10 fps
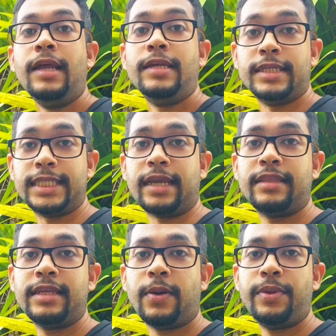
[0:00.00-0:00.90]
The second
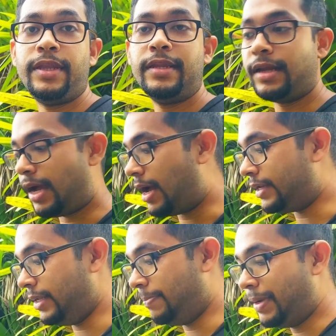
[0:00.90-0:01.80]
thing that we need are
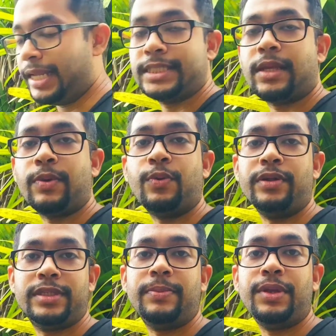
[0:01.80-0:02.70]
the plants that we're
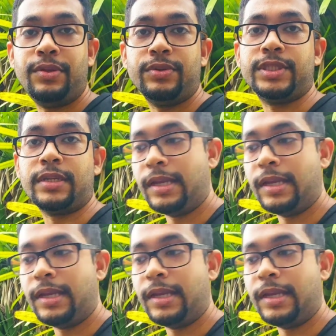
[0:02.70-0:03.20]
going to be using.